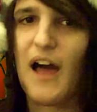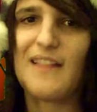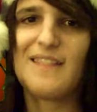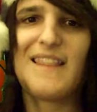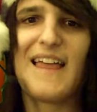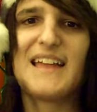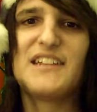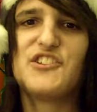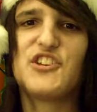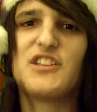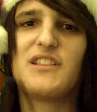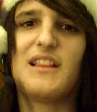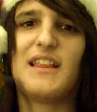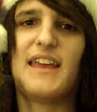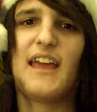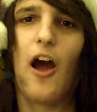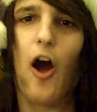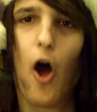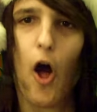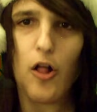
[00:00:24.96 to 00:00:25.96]

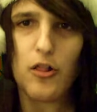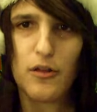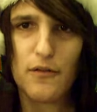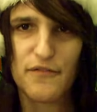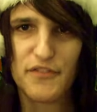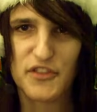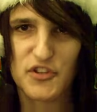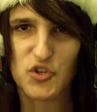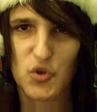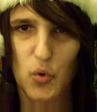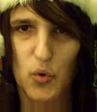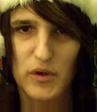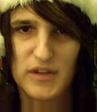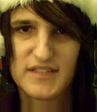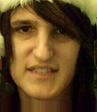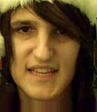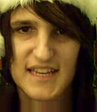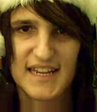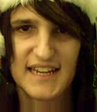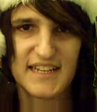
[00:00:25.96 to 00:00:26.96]
Allegedly, all of the
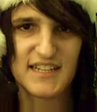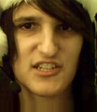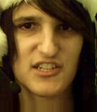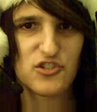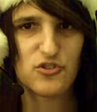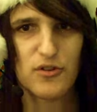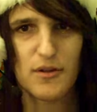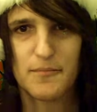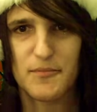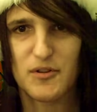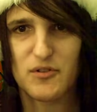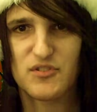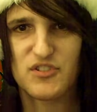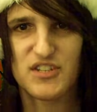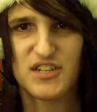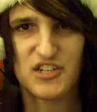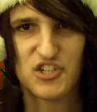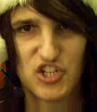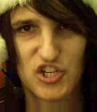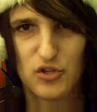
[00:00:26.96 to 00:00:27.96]
toys that he distributes
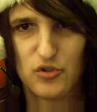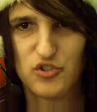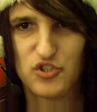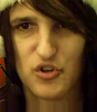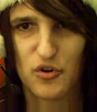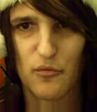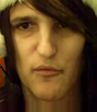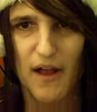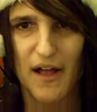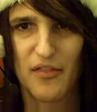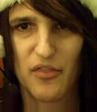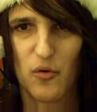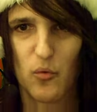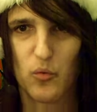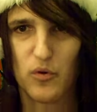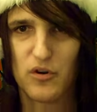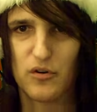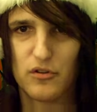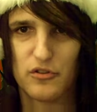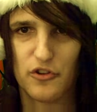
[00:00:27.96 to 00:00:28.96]
to children around the
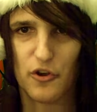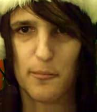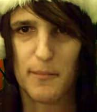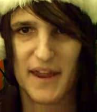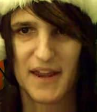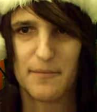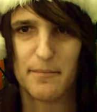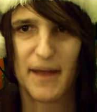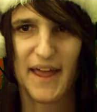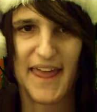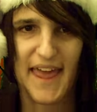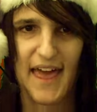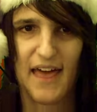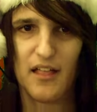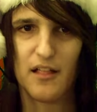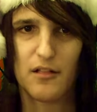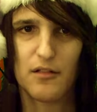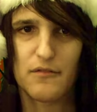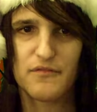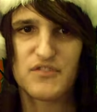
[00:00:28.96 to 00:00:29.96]
world are made by
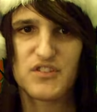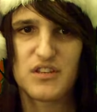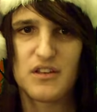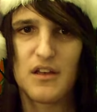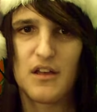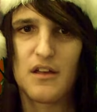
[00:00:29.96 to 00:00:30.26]
elves.